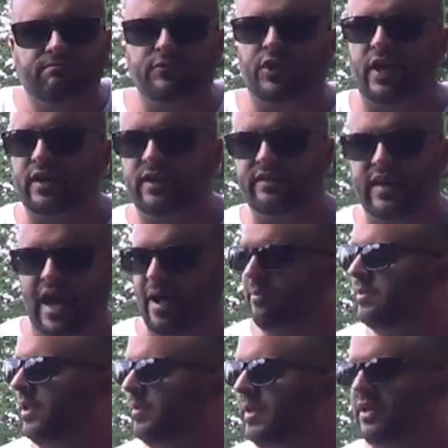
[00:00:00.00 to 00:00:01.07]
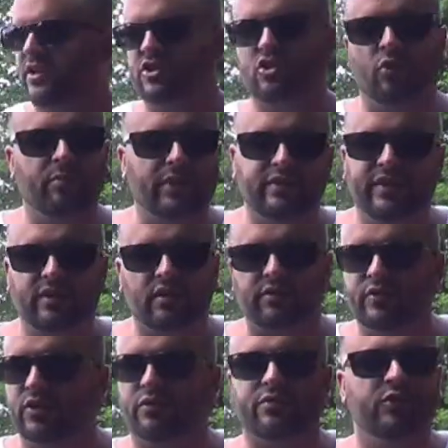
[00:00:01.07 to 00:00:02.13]
adapt. I mean, it's no big deal
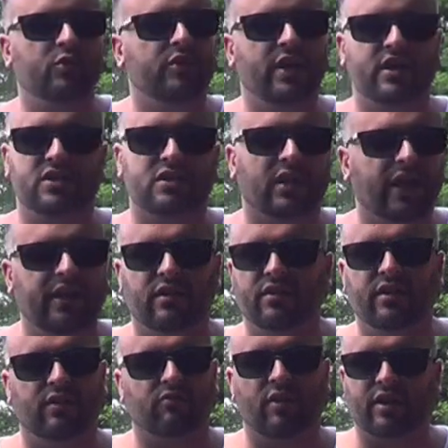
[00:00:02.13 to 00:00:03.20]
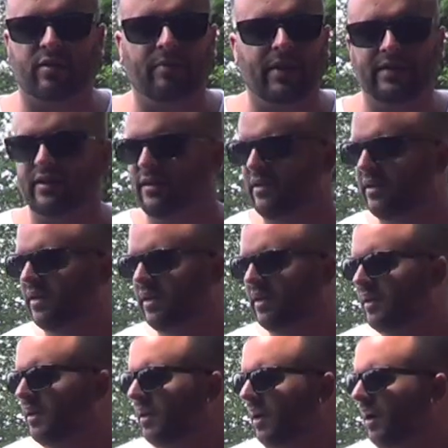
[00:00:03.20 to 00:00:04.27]
if you're a few days later than recommended.
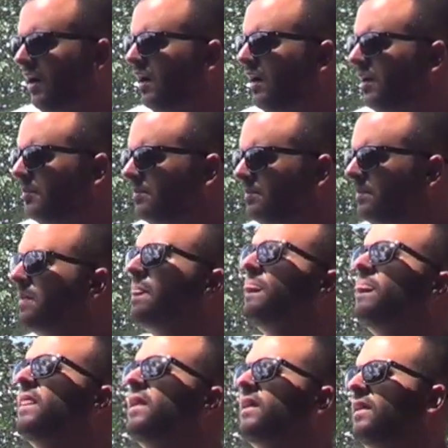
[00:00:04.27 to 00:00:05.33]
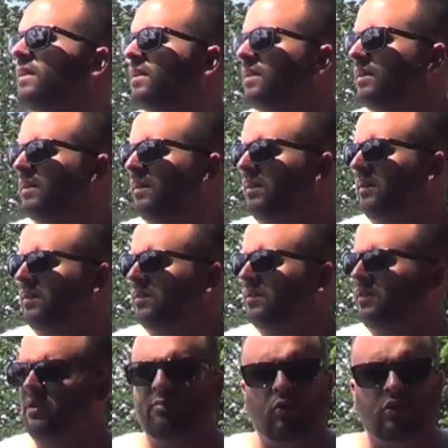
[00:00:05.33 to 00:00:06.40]
The
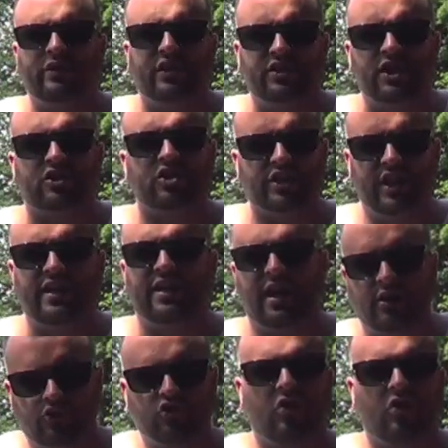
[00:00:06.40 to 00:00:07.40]
important thing is actually getting out,